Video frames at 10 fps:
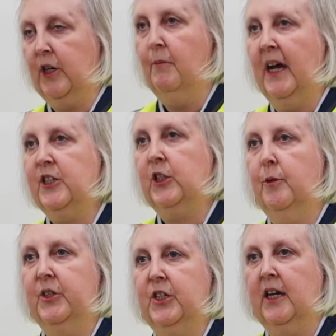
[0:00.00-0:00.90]
your mask
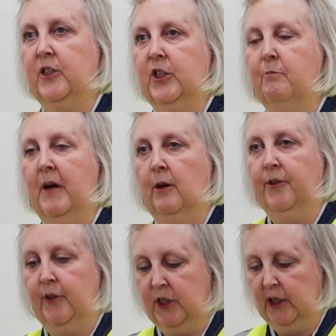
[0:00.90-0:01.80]
that protects your
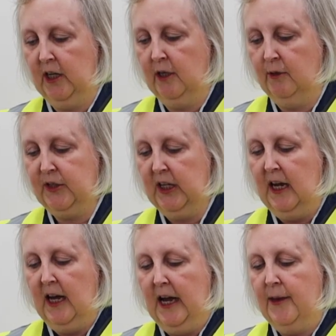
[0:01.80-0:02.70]
mouth and your nose,
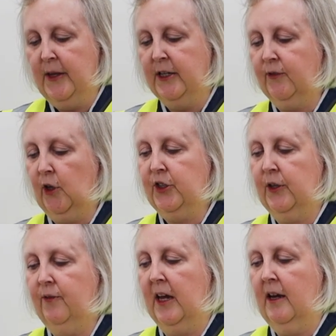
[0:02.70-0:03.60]
and then you've got
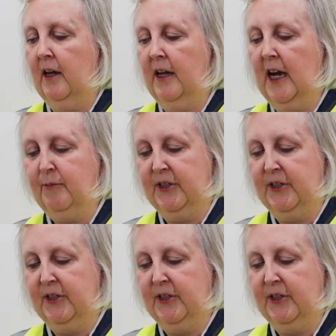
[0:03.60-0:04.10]
an eye